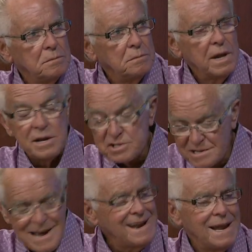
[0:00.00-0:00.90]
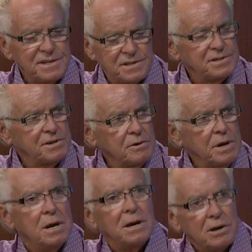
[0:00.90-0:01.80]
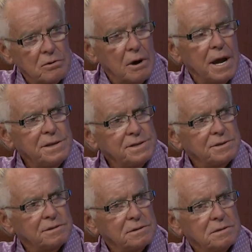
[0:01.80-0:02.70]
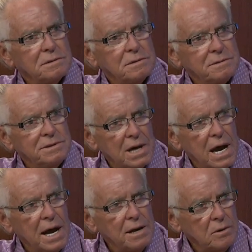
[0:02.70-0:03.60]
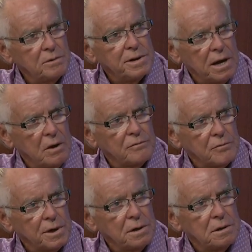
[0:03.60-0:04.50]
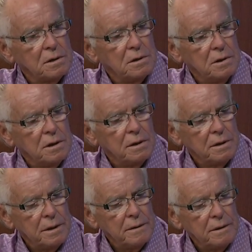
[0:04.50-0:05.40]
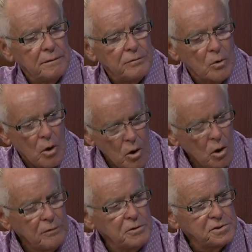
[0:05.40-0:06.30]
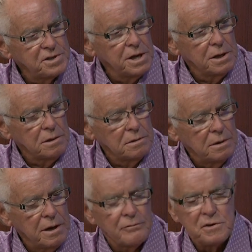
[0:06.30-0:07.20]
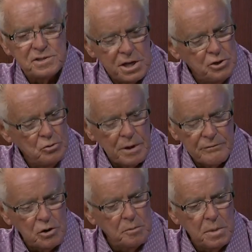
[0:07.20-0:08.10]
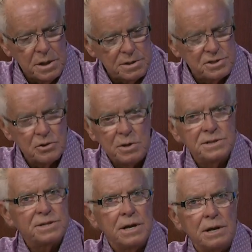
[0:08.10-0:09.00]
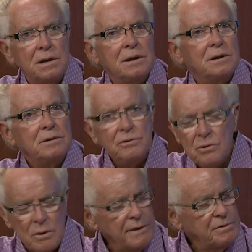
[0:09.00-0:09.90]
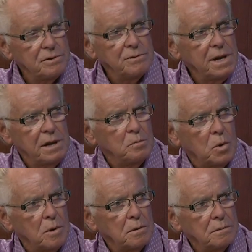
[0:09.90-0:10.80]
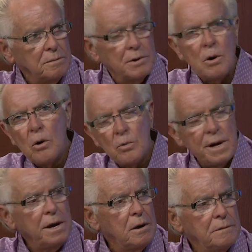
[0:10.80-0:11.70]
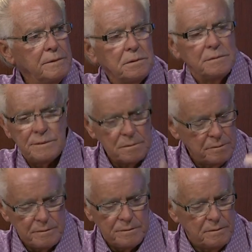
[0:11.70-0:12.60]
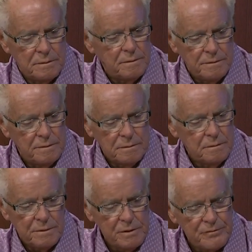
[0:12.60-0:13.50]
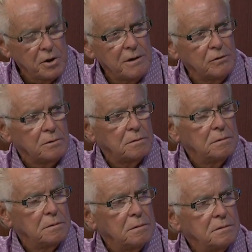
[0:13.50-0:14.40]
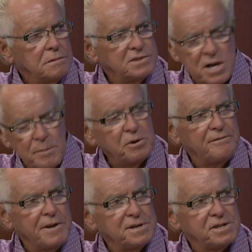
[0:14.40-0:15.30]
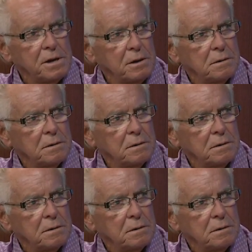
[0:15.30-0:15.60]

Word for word: That is not necessary. Christ died on Calvary for all of your sin, every sin you'll ever commit. So he said, you don't have to do that anymore. They're already, go they're, they're, they're forgiven. Stop confessing.